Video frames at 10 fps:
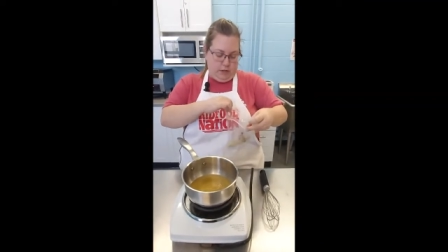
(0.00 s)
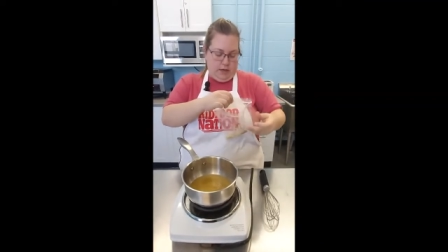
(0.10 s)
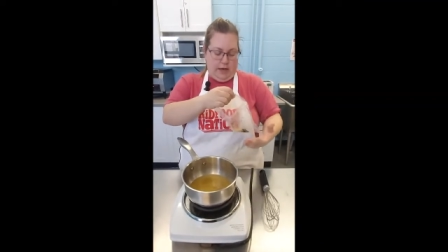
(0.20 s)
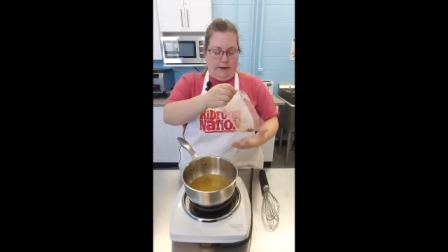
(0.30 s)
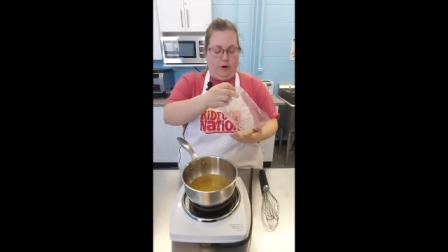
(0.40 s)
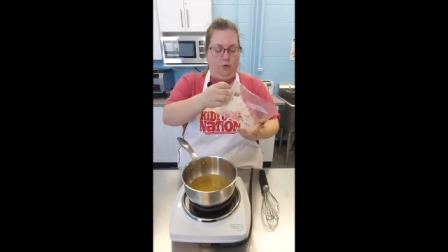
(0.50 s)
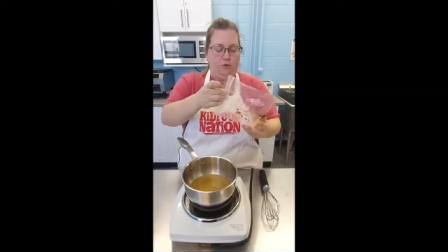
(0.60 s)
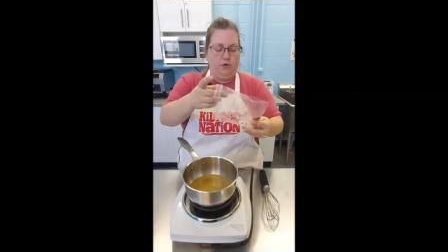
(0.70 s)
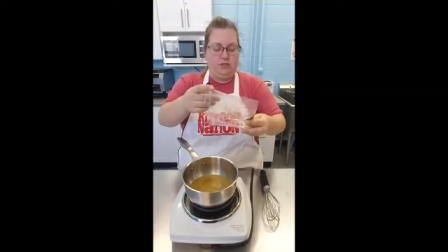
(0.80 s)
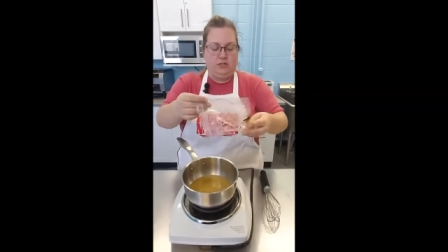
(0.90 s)
At home,
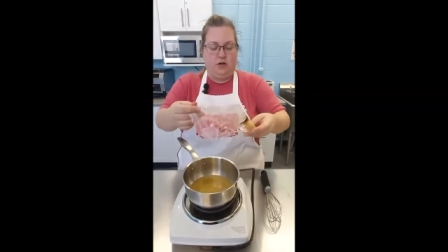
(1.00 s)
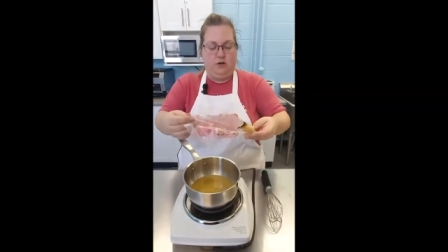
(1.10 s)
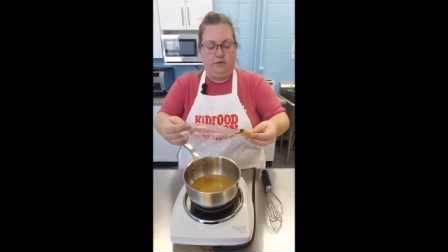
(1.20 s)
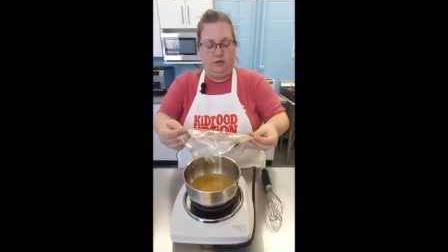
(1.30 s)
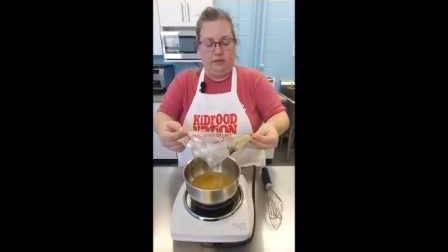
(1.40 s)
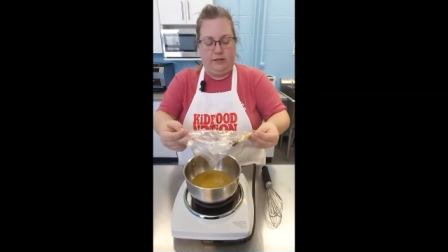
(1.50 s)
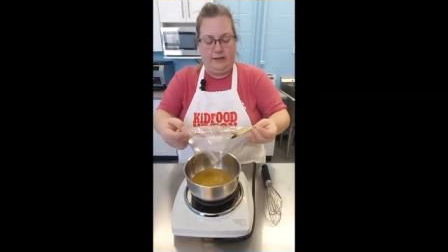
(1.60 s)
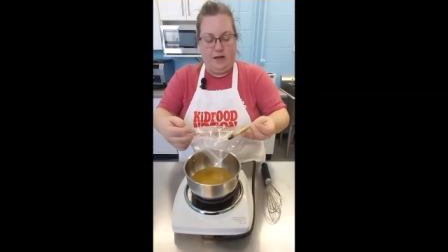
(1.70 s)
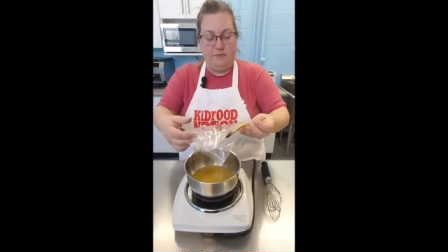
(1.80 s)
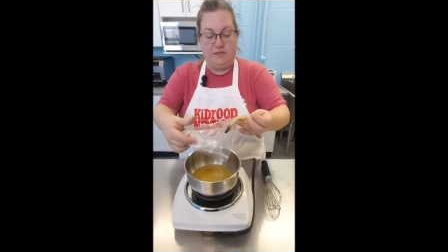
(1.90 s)
yours doesn't often look like
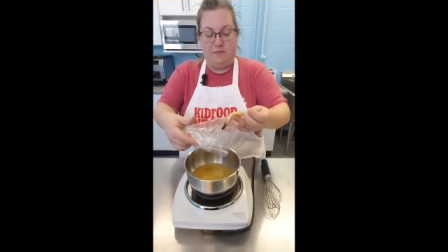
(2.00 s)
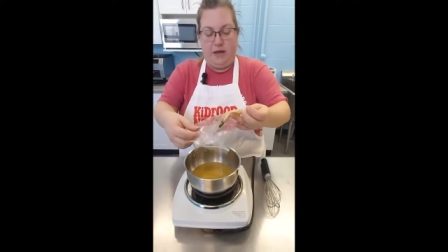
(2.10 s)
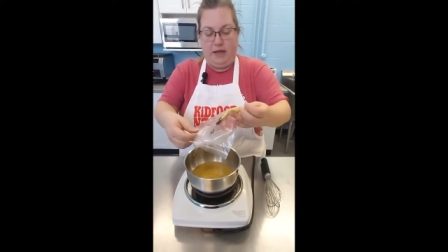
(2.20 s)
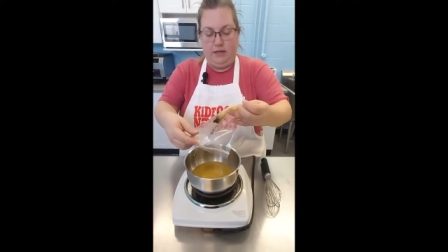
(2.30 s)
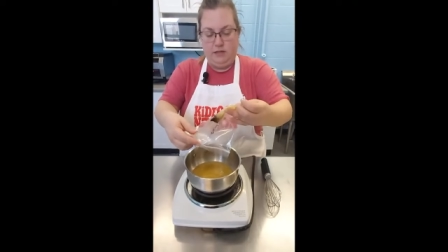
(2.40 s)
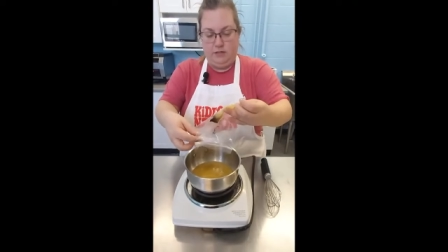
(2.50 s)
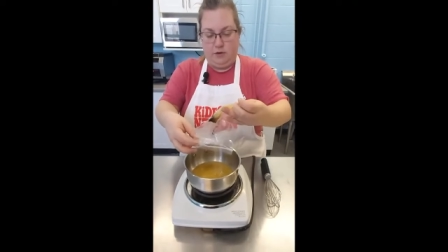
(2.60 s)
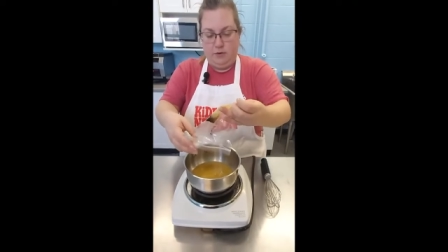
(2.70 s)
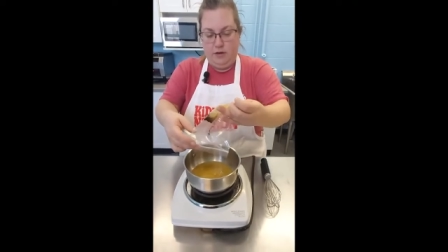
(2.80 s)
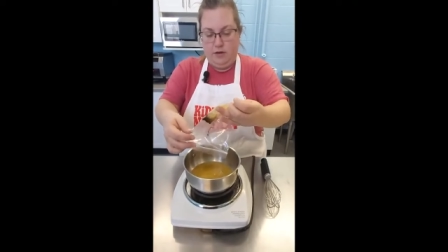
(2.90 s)
it comes in a baggie,
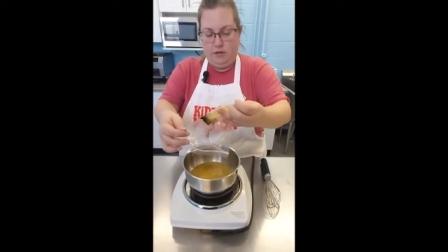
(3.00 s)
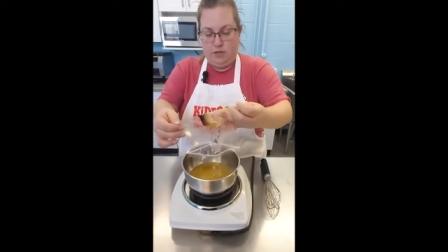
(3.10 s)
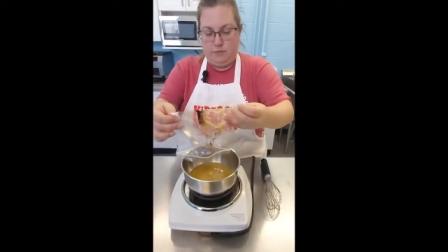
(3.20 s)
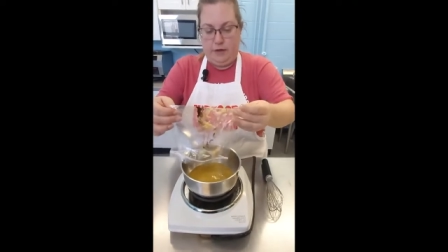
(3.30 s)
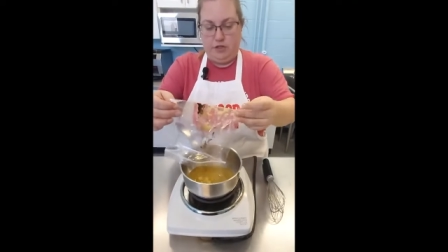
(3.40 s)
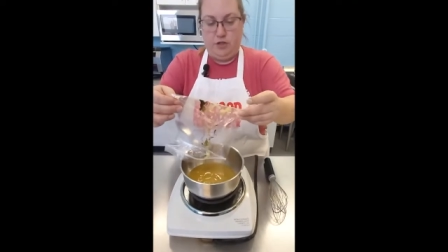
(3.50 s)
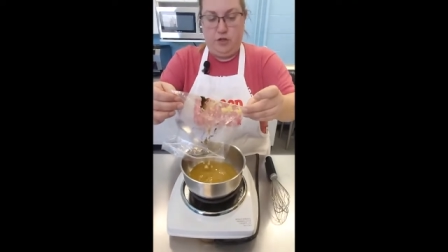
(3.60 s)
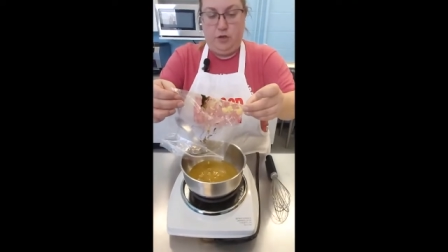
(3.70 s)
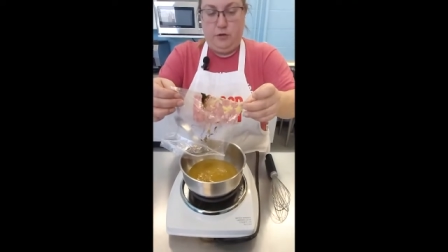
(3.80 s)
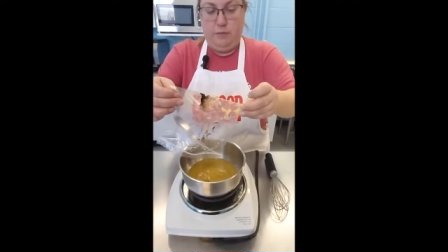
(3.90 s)
so just make sure
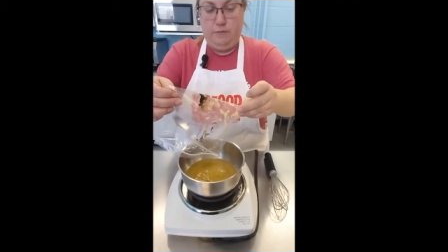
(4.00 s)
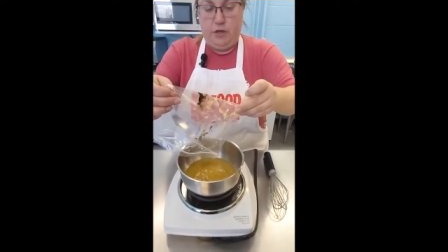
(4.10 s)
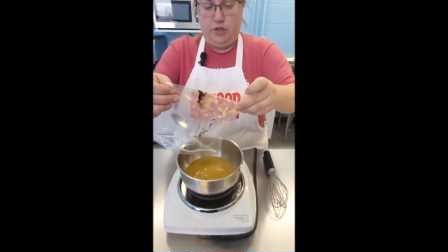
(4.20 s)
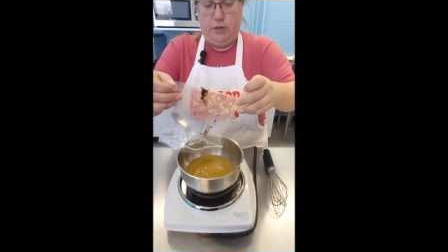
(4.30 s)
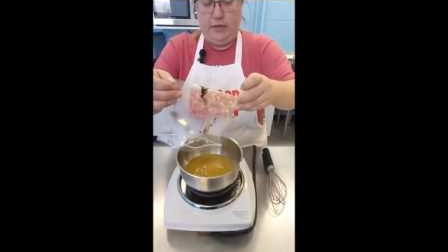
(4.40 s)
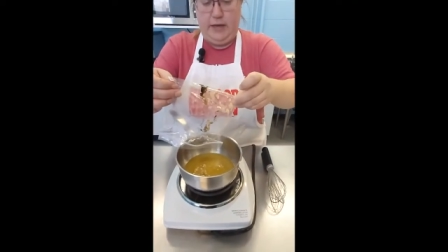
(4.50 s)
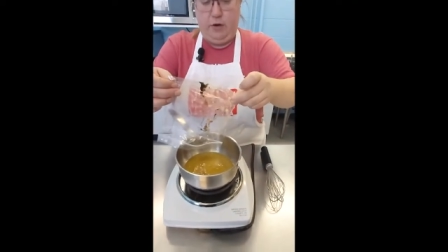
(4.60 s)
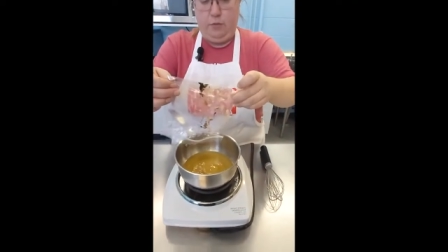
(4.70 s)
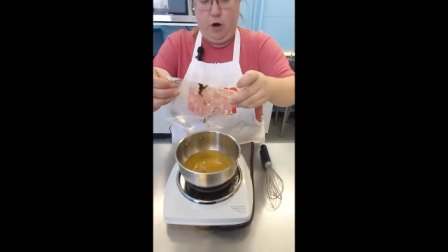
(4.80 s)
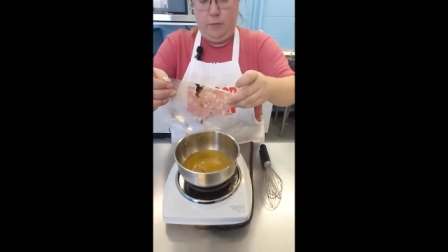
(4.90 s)
you're measuring that
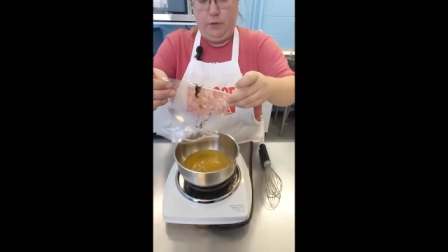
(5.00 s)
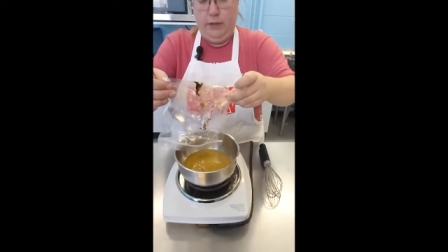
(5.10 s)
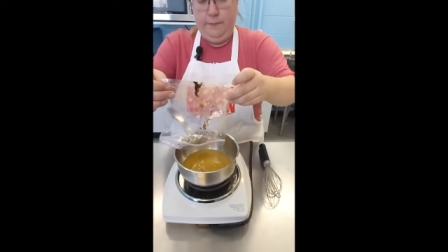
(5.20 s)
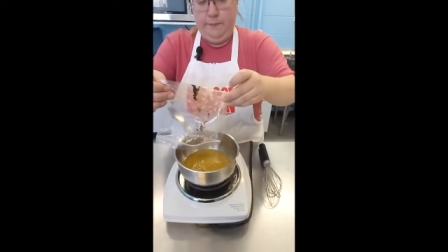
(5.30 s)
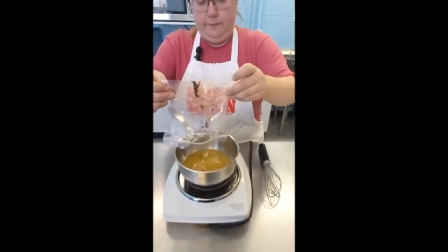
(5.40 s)
out properly.